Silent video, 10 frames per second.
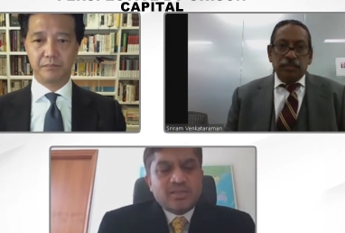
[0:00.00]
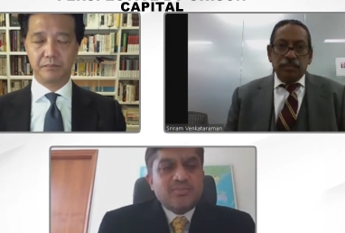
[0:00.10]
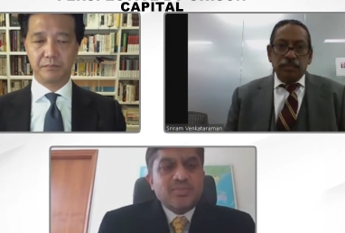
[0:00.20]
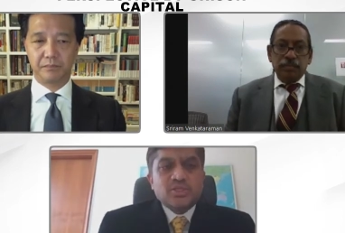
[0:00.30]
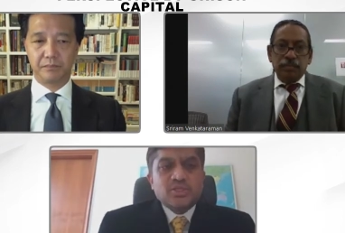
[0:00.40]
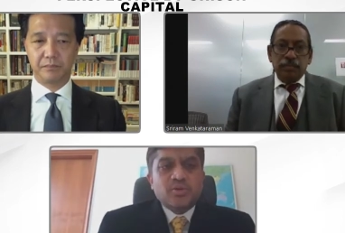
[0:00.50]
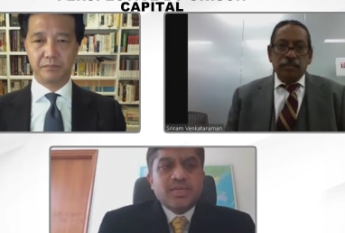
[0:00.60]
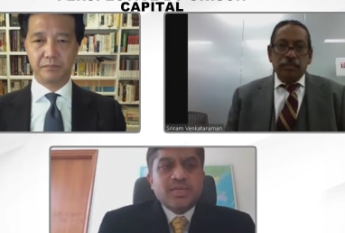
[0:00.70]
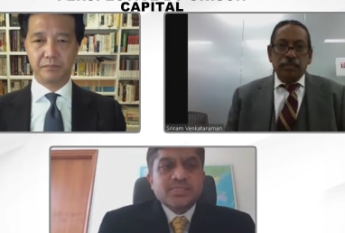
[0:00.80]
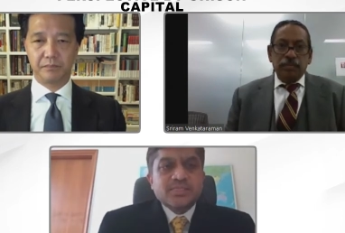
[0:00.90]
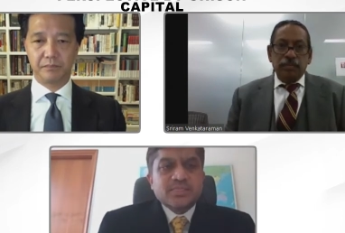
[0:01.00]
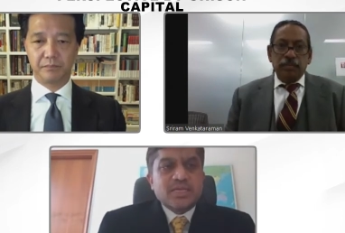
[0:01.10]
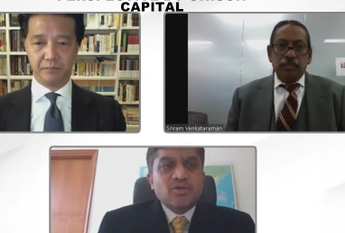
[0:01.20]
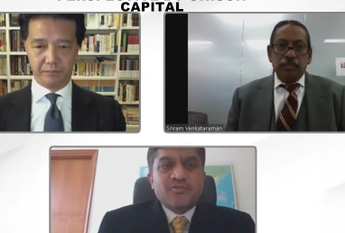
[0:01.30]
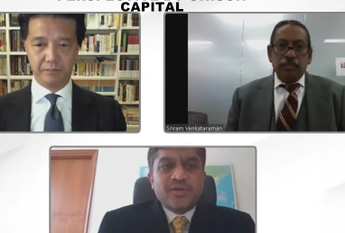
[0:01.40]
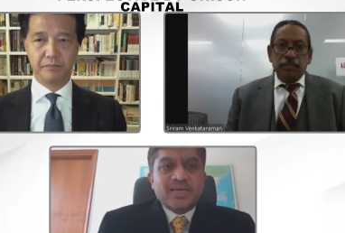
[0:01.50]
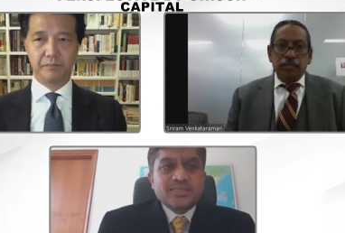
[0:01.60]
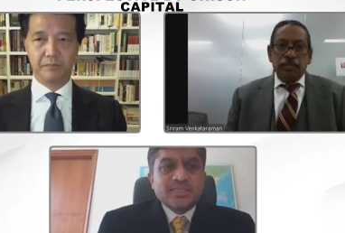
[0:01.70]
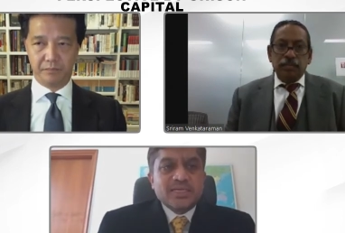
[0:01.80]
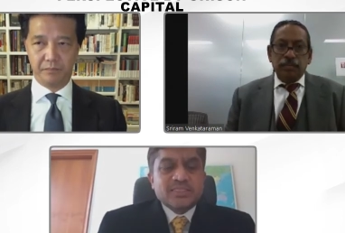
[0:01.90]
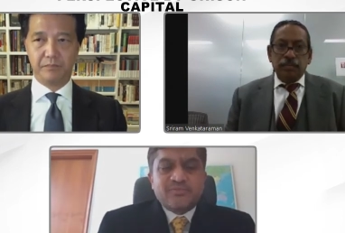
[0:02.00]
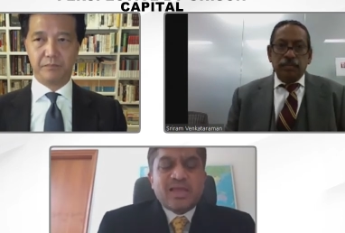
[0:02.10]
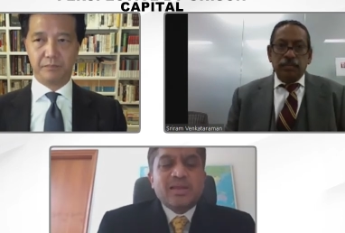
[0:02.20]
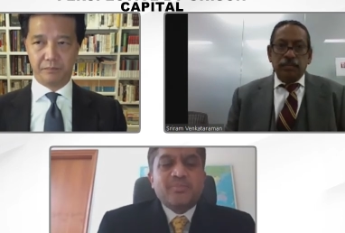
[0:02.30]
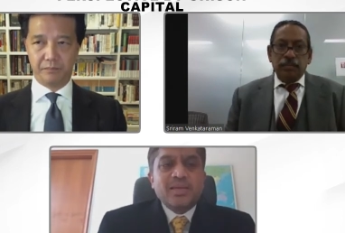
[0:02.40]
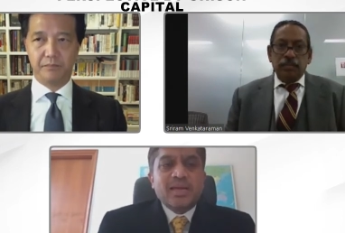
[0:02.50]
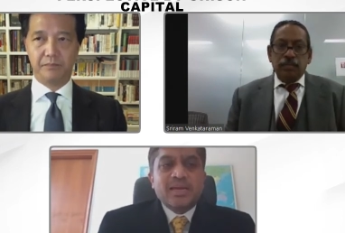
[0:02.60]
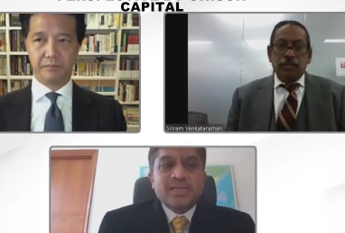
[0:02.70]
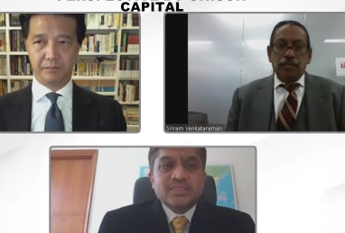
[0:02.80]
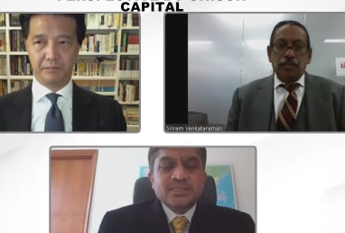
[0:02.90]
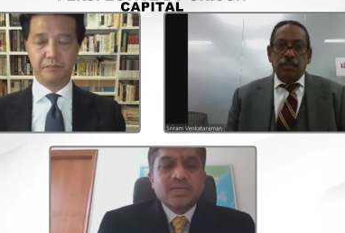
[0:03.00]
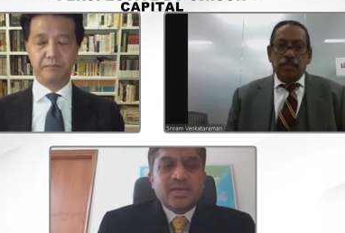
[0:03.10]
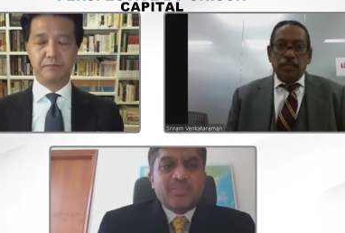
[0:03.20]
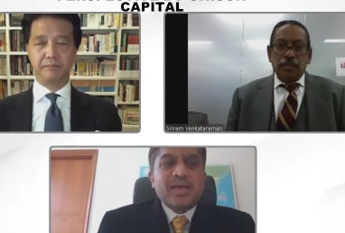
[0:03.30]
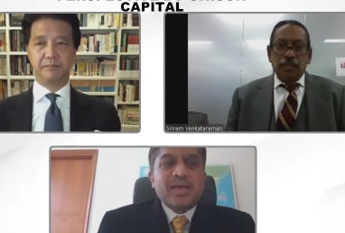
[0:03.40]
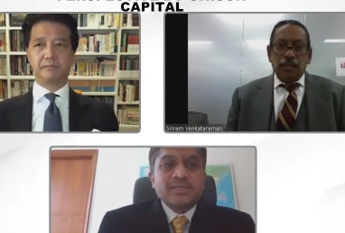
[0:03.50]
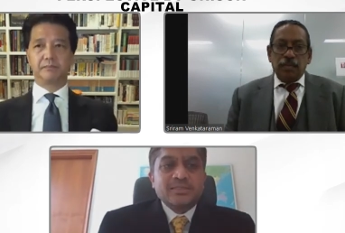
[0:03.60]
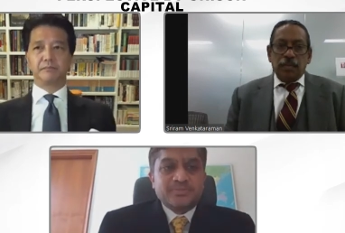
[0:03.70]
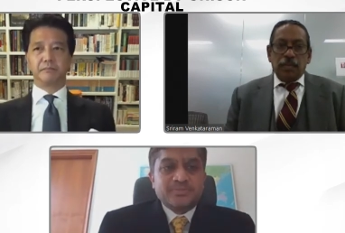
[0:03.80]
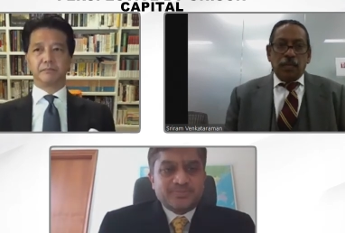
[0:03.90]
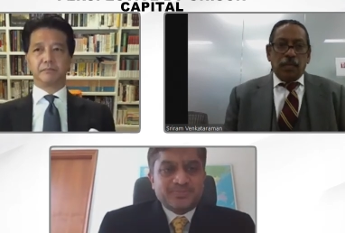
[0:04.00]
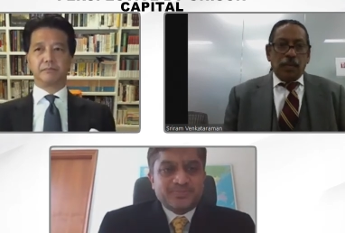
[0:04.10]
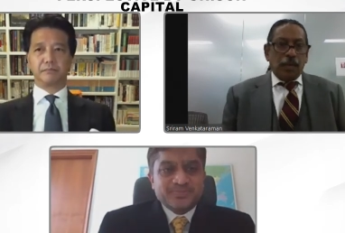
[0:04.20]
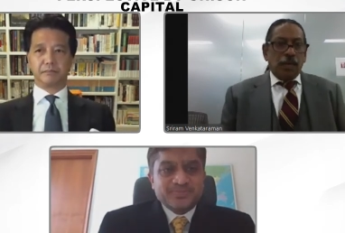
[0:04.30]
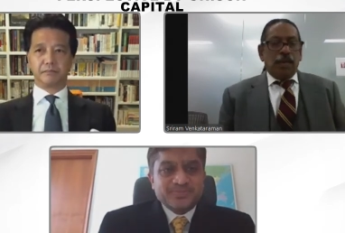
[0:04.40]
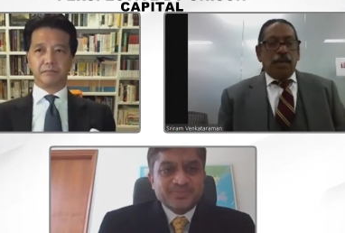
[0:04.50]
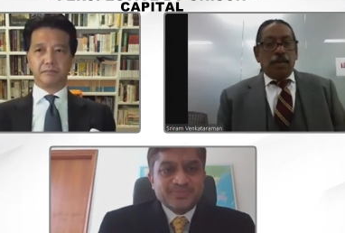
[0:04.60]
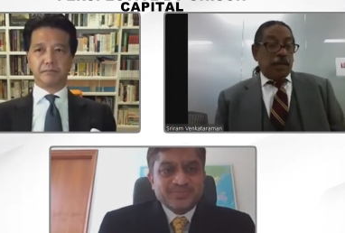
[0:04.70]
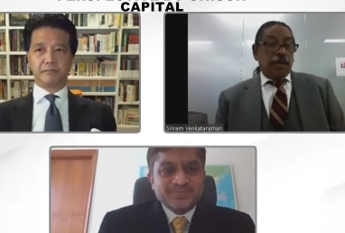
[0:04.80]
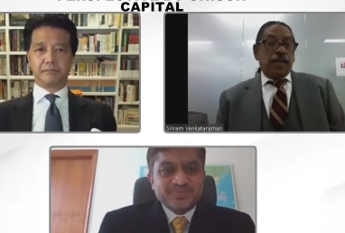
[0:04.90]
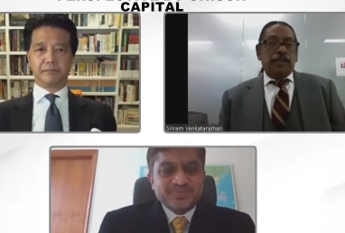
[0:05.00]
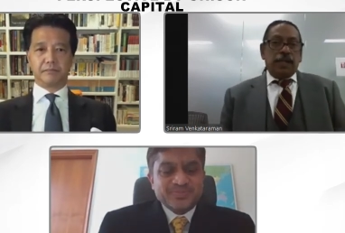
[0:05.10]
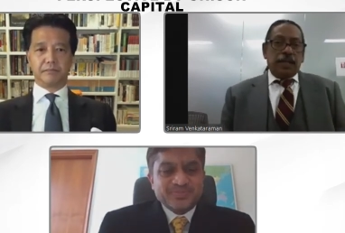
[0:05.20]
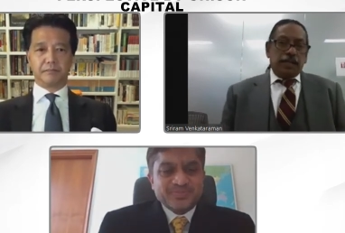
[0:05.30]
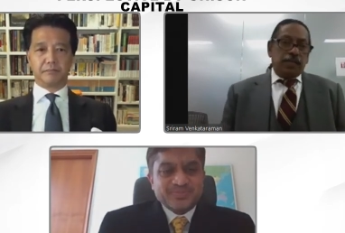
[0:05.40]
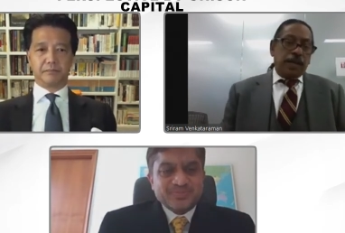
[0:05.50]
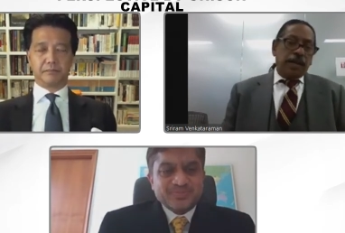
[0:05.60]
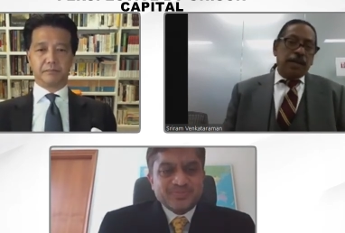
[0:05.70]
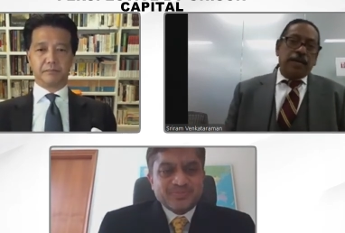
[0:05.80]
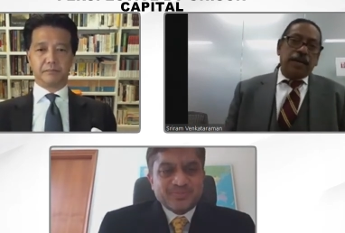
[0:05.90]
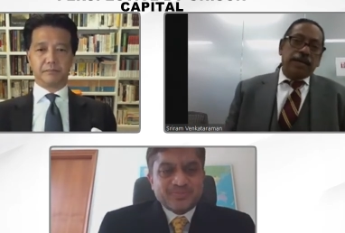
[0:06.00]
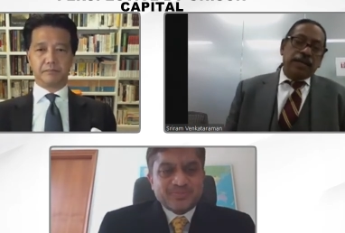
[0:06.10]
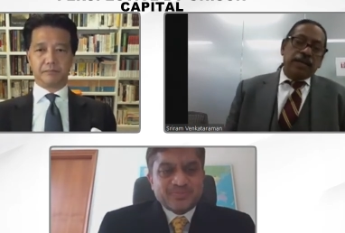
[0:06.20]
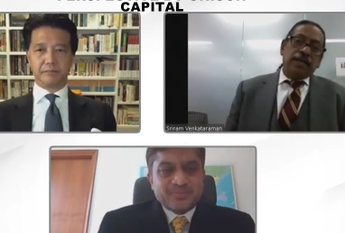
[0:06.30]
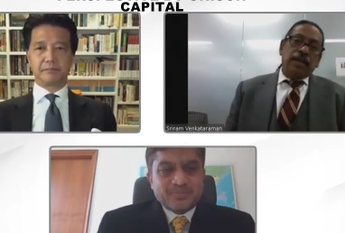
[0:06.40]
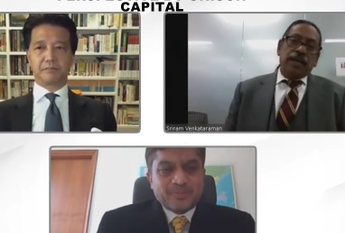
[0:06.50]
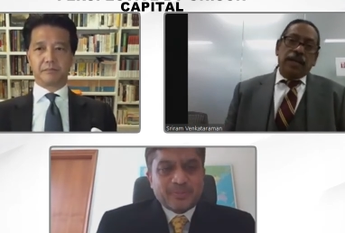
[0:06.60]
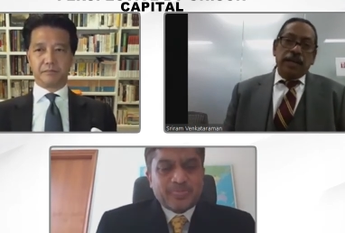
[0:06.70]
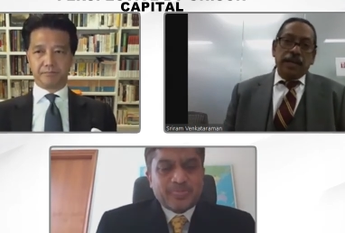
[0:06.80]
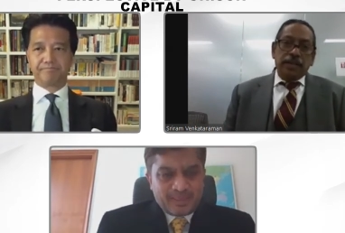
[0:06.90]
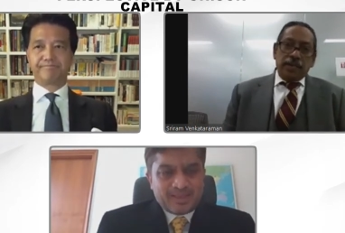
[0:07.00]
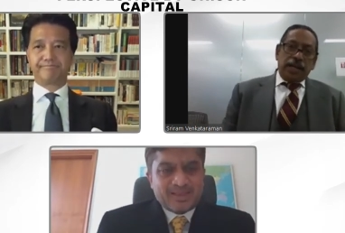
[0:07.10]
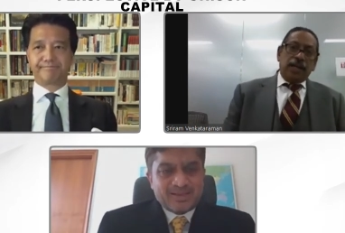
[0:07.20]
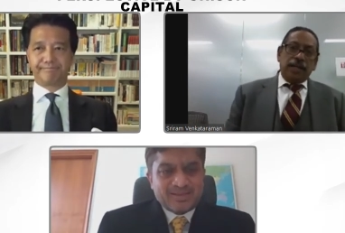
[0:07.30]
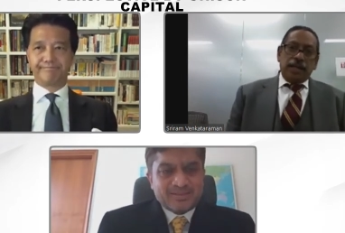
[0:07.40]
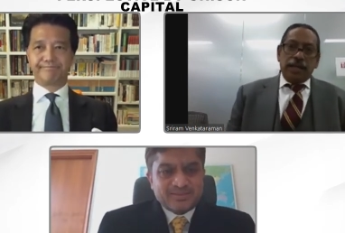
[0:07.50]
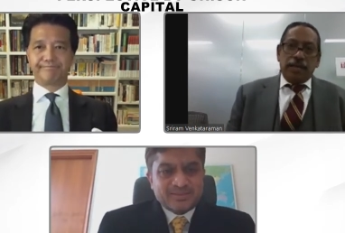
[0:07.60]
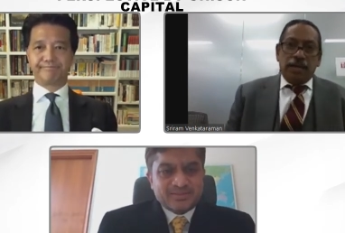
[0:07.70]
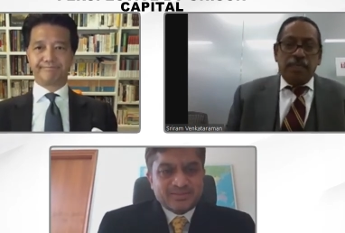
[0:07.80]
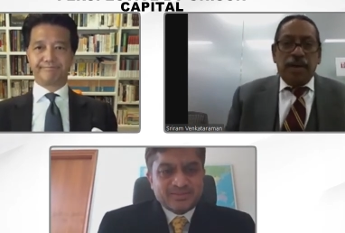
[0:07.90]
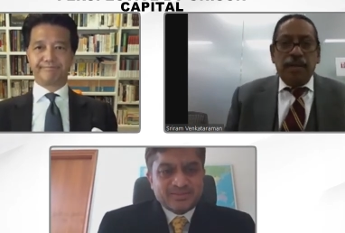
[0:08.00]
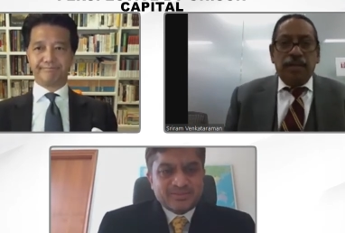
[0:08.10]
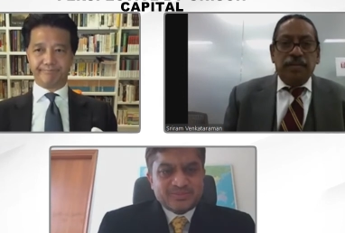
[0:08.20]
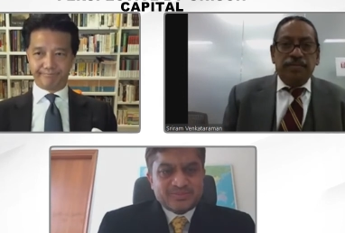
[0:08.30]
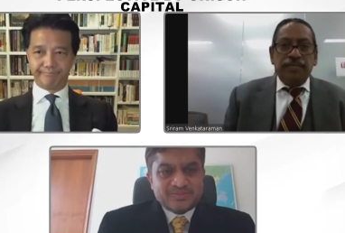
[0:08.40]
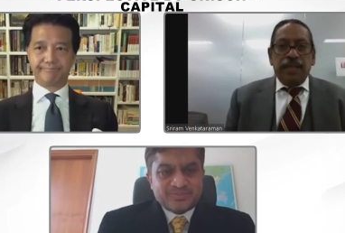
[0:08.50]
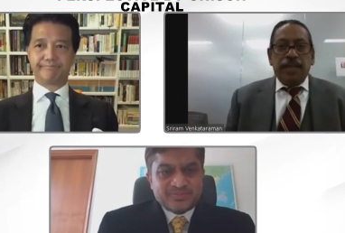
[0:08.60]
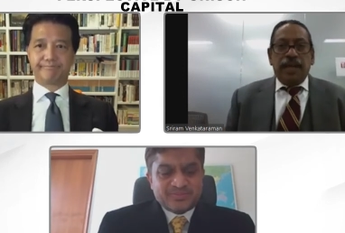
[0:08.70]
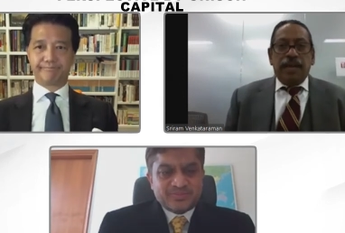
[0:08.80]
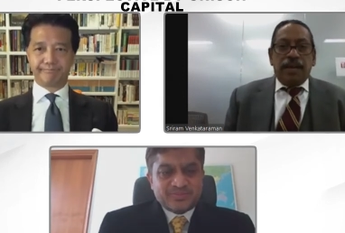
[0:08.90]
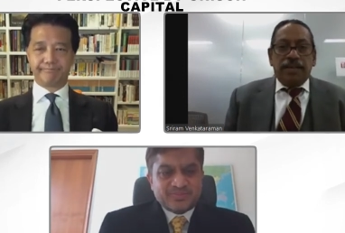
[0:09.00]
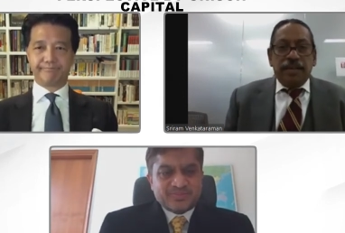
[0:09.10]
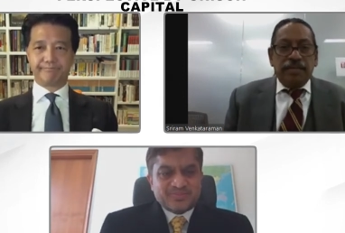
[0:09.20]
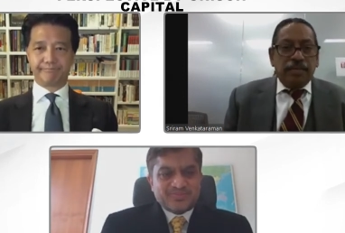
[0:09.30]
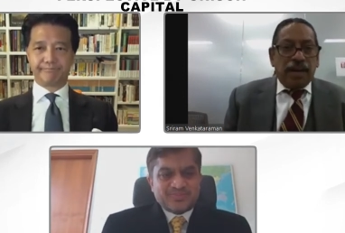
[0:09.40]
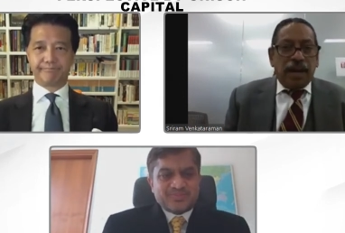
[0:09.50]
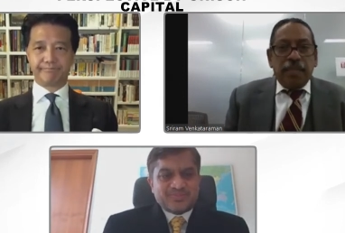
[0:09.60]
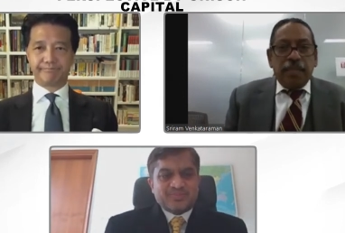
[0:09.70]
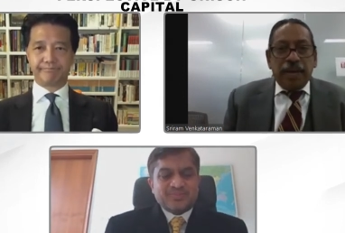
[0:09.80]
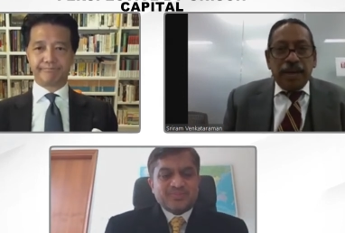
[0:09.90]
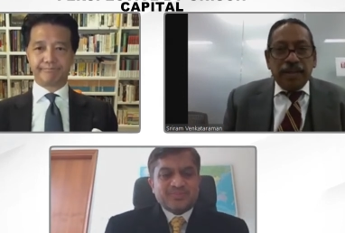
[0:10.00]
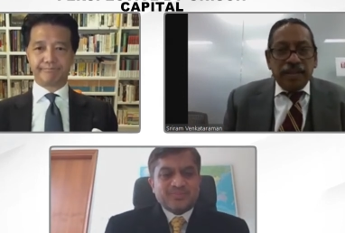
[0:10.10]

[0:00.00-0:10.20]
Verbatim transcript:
Speaker 1: the maturity is in your face. It's developing and it's apparent.
Speaker 2: Yeah, that's that's very encouraging. I think India is very clearly on a path of very aggressive, high-paced